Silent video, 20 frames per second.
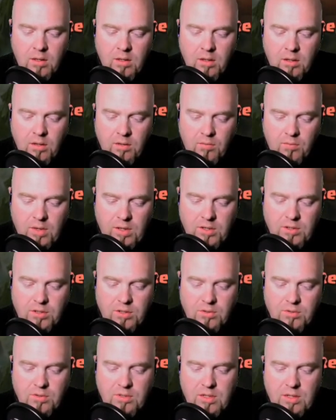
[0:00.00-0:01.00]
Rage goes
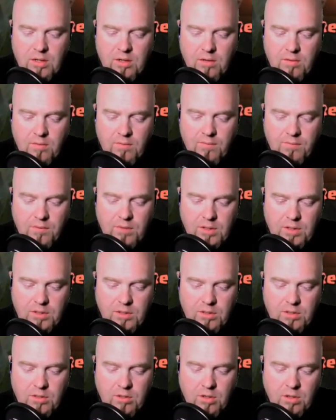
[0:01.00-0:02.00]
down, freeze
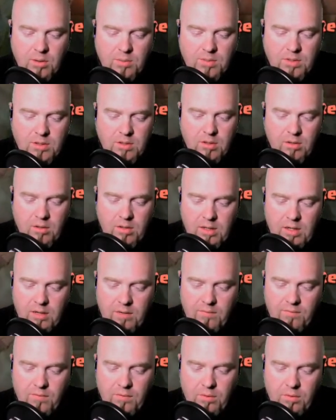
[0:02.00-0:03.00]
drops on that
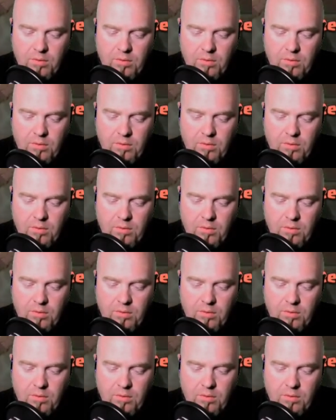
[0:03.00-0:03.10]
inferno,